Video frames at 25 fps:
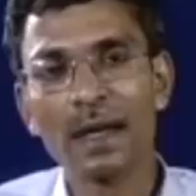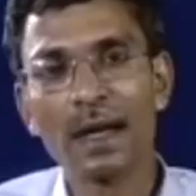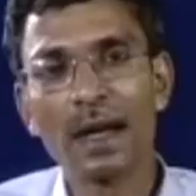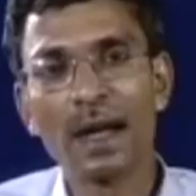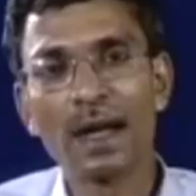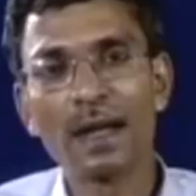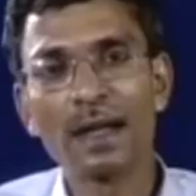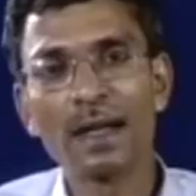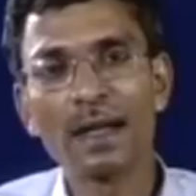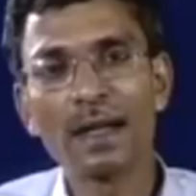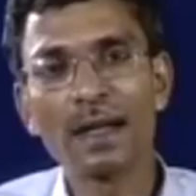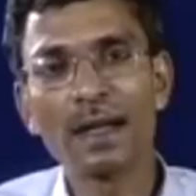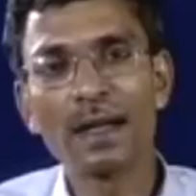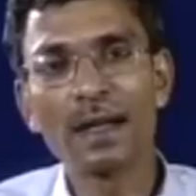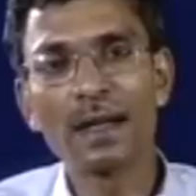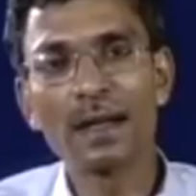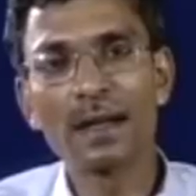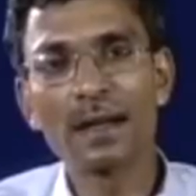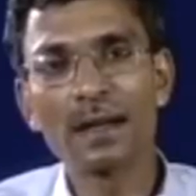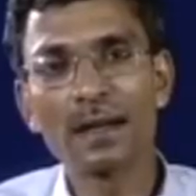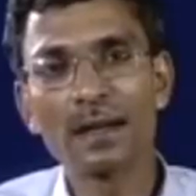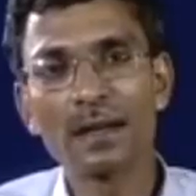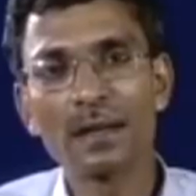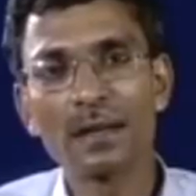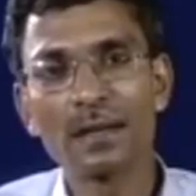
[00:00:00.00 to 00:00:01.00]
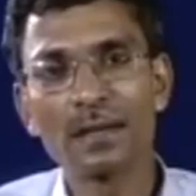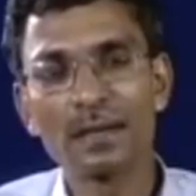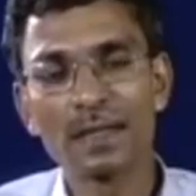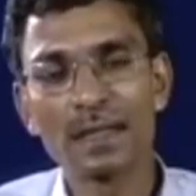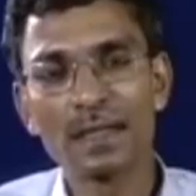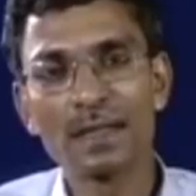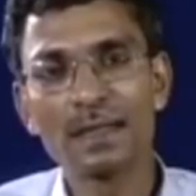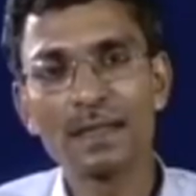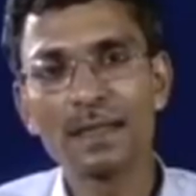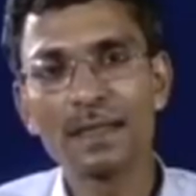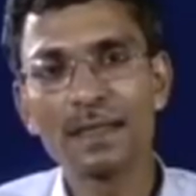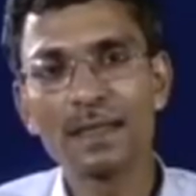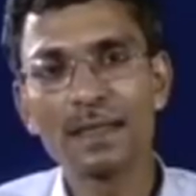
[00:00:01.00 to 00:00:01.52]
and
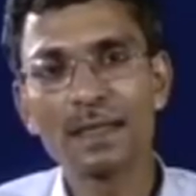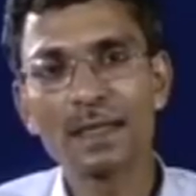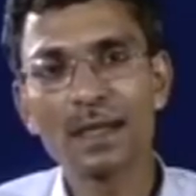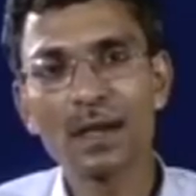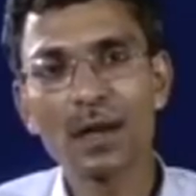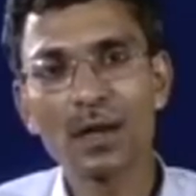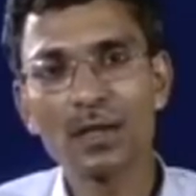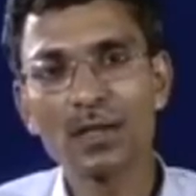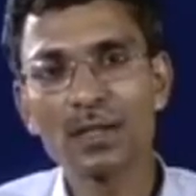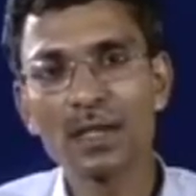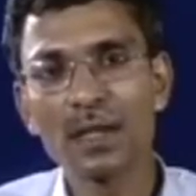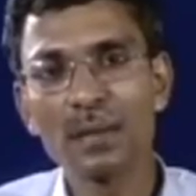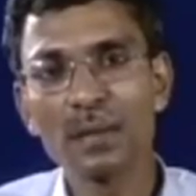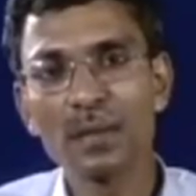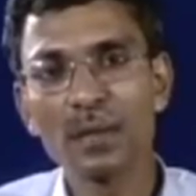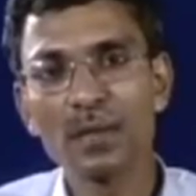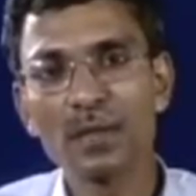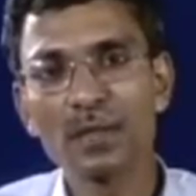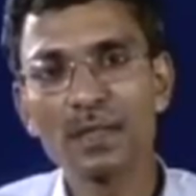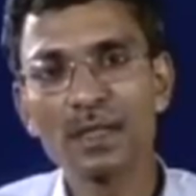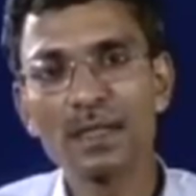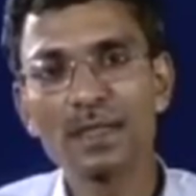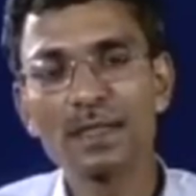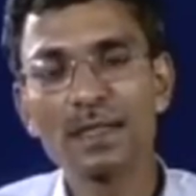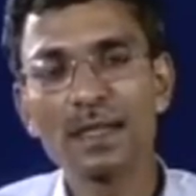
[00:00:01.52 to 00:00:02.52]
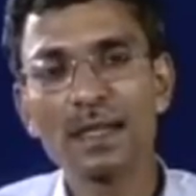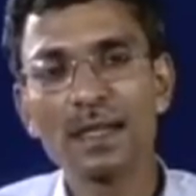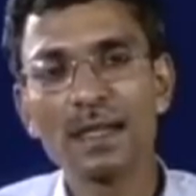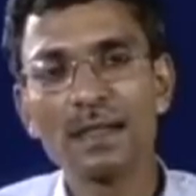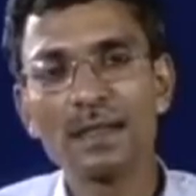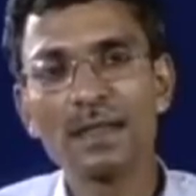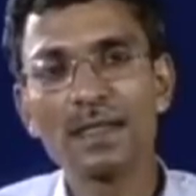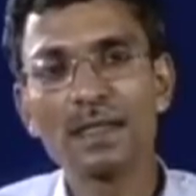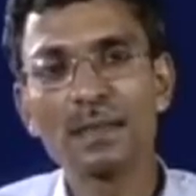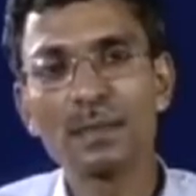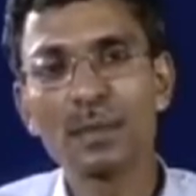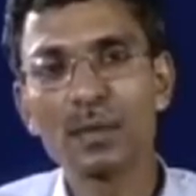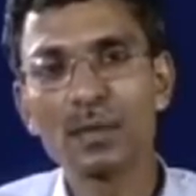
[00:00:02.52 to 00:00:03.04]
since this is a costly process,
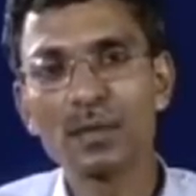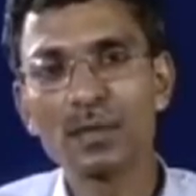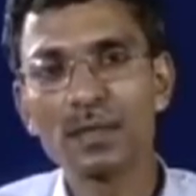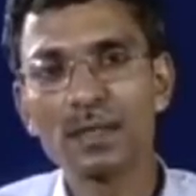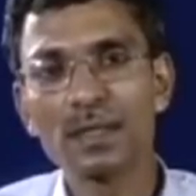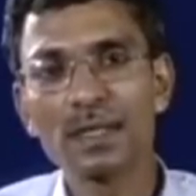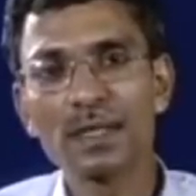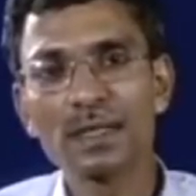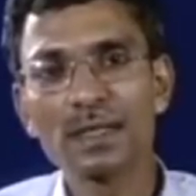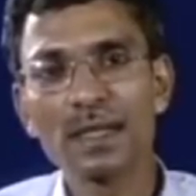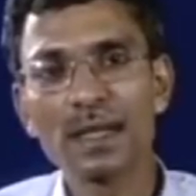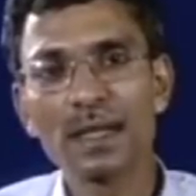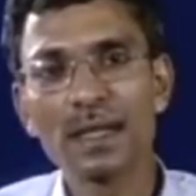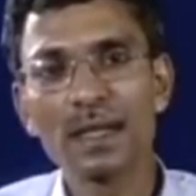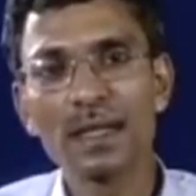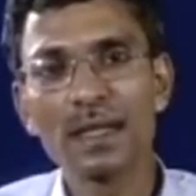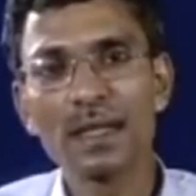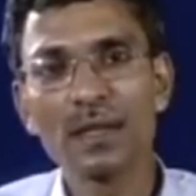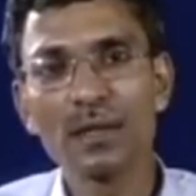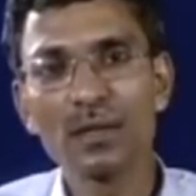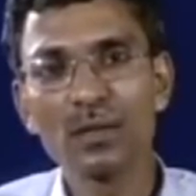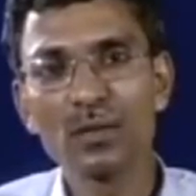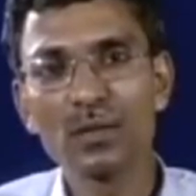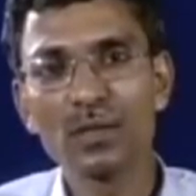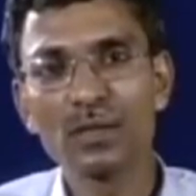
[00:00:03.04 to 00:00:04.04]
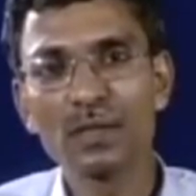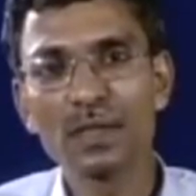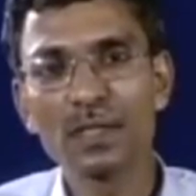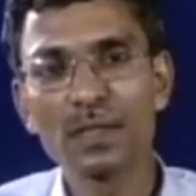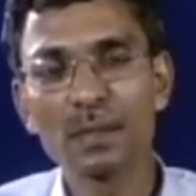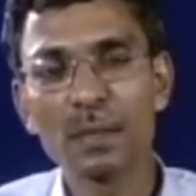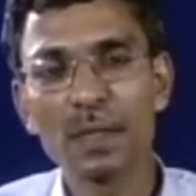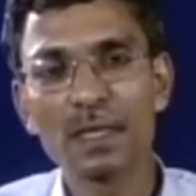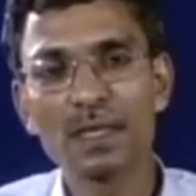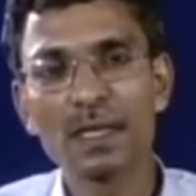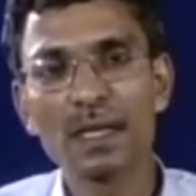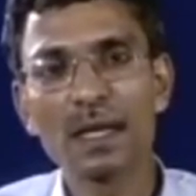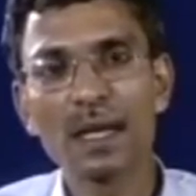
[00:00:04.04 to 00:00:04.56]
this process is generally used for
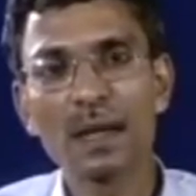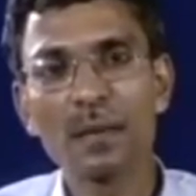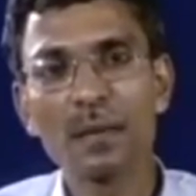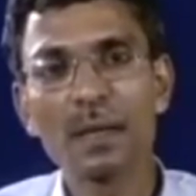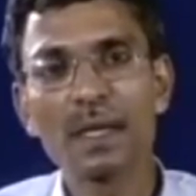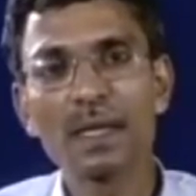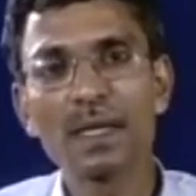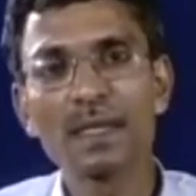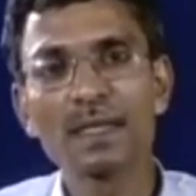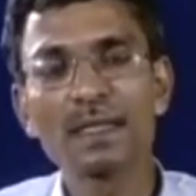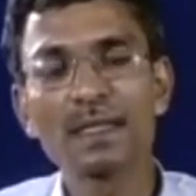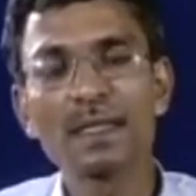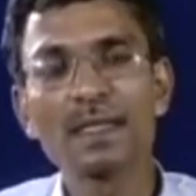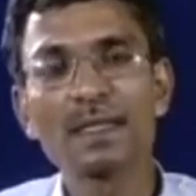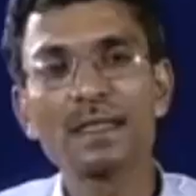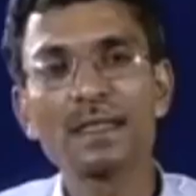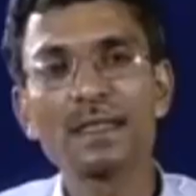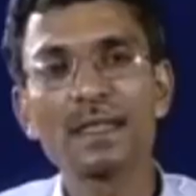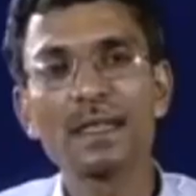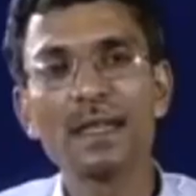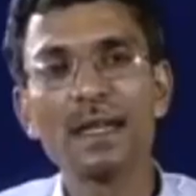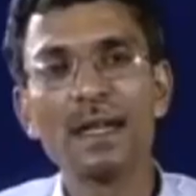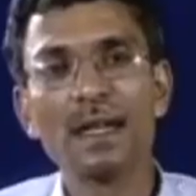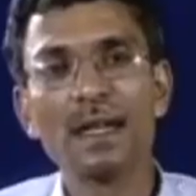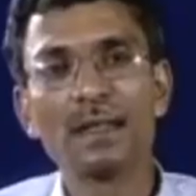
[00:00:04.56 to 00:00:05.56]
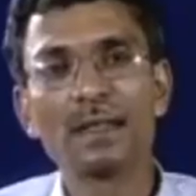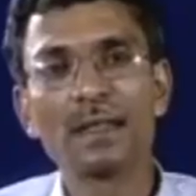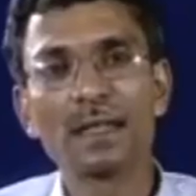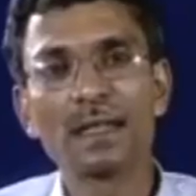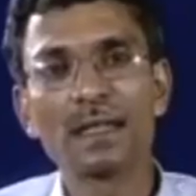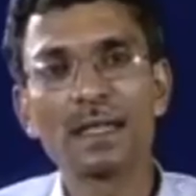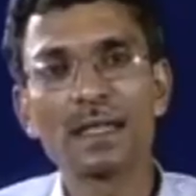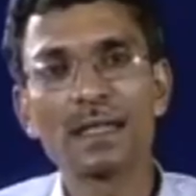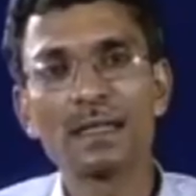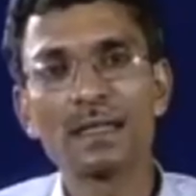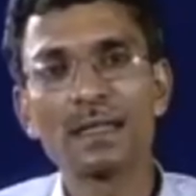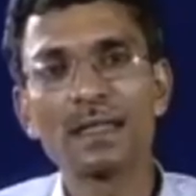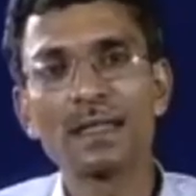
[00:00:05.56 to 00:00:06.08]
special applications such
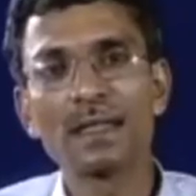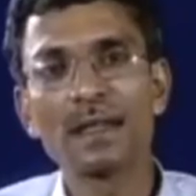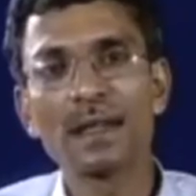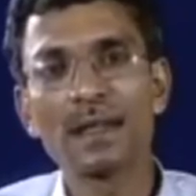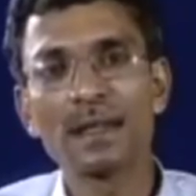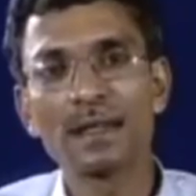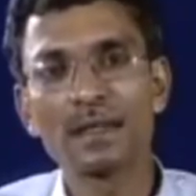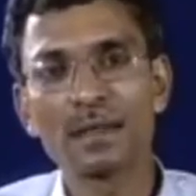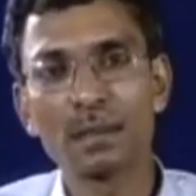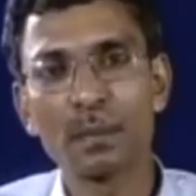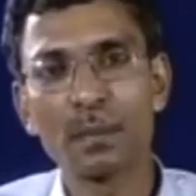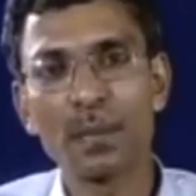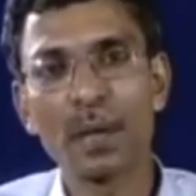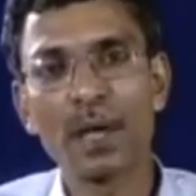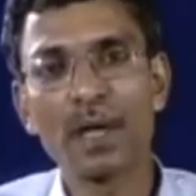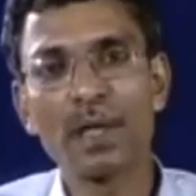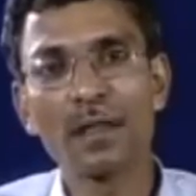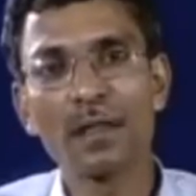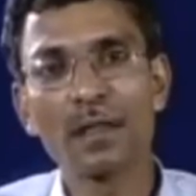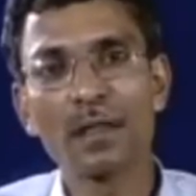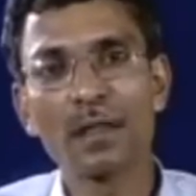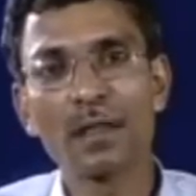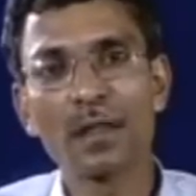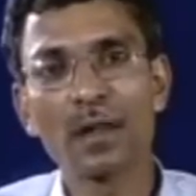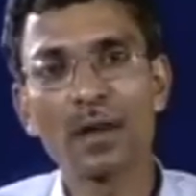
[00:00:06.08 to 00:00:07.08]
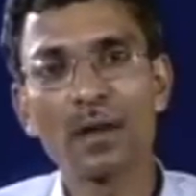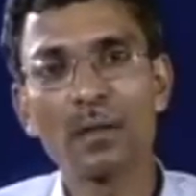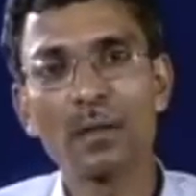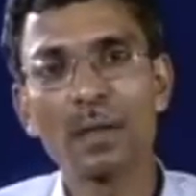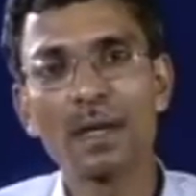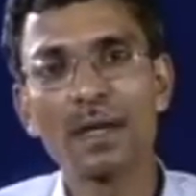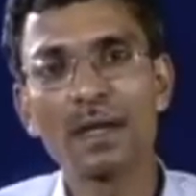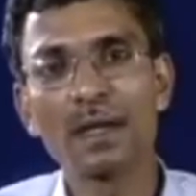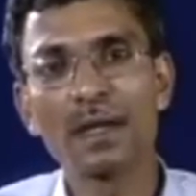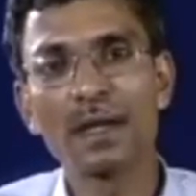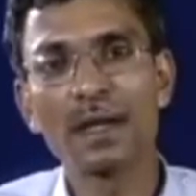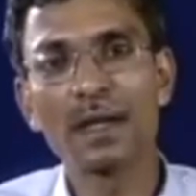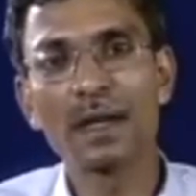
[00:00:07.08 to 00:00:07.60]
as in space or
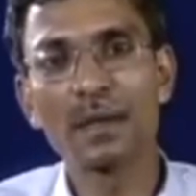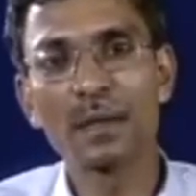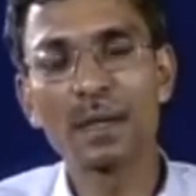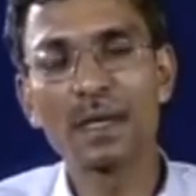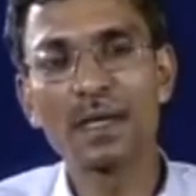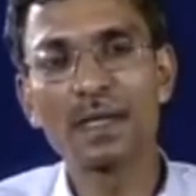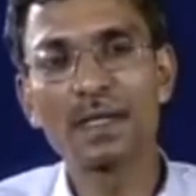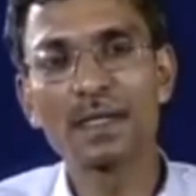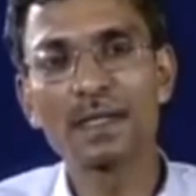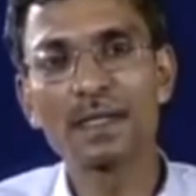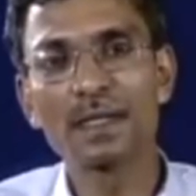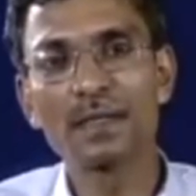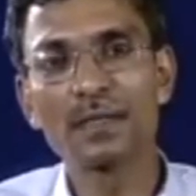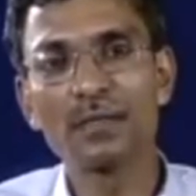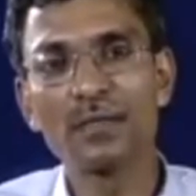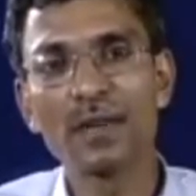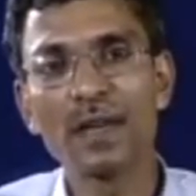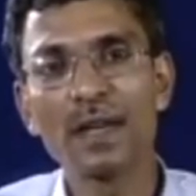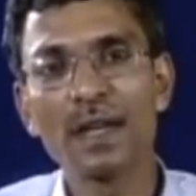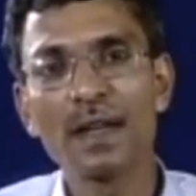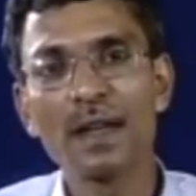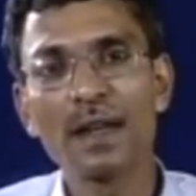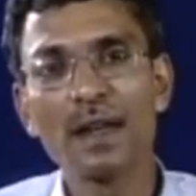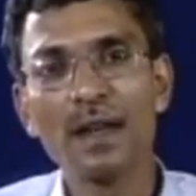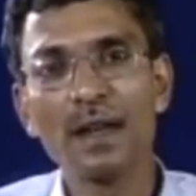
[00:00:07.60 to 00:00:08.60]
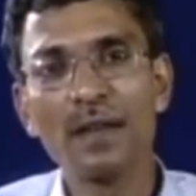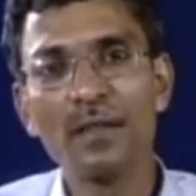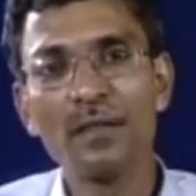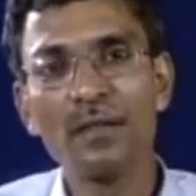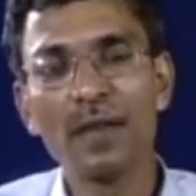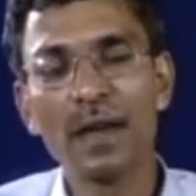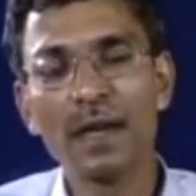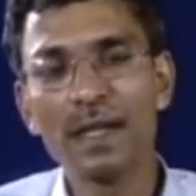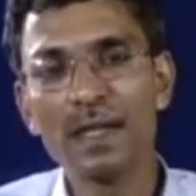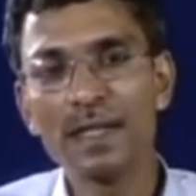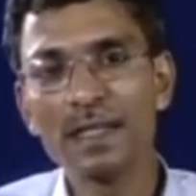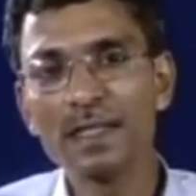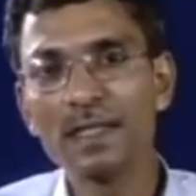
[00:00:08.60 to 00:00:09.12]
military applications, where
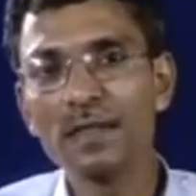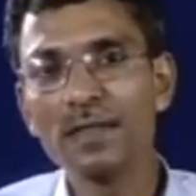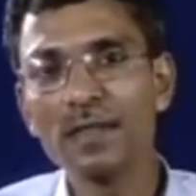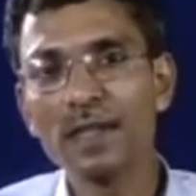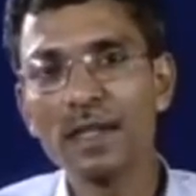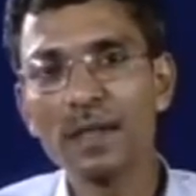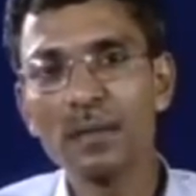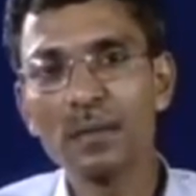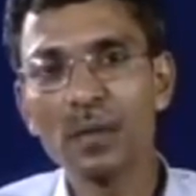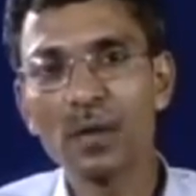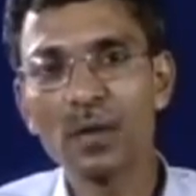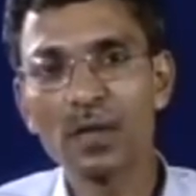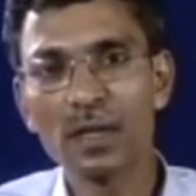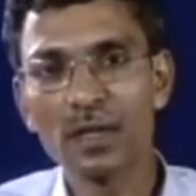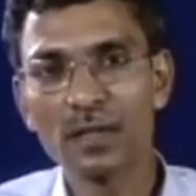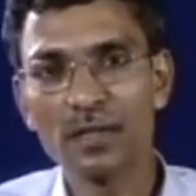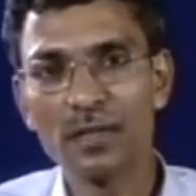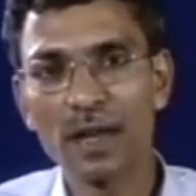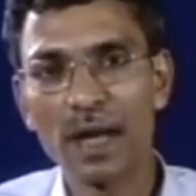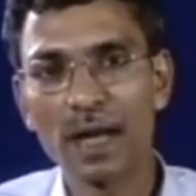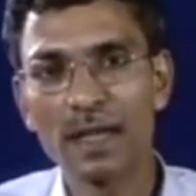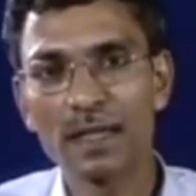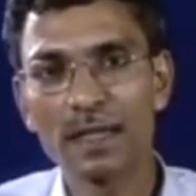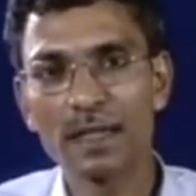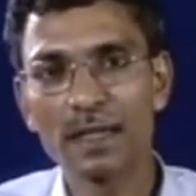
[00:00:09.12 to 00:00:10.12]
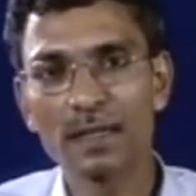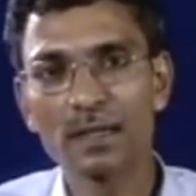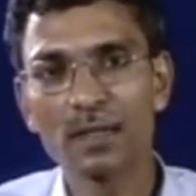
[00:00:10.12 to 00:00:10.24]
weight is a very important factor.